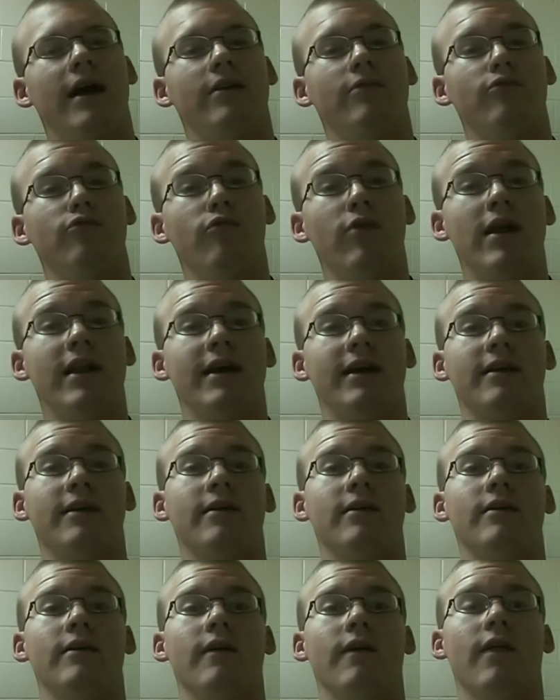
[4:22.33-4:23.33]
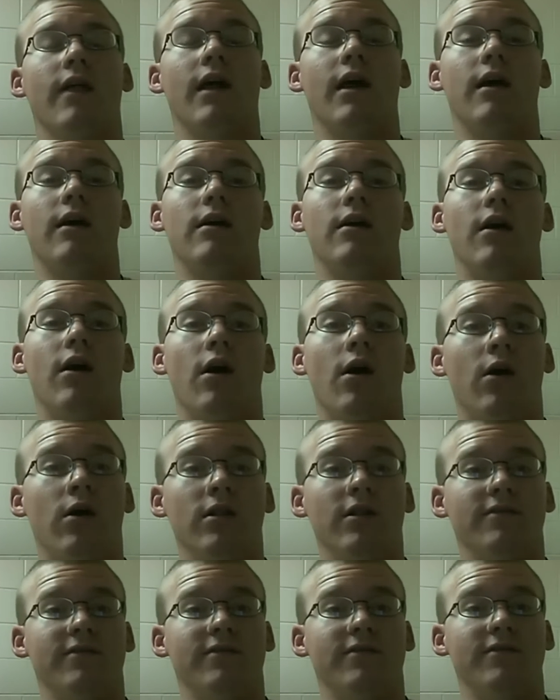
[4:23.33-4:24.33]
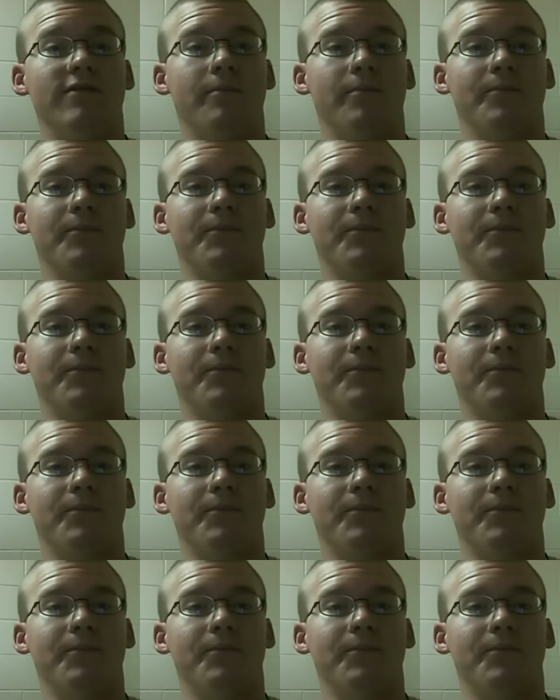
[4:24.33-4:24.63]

and winning all of them.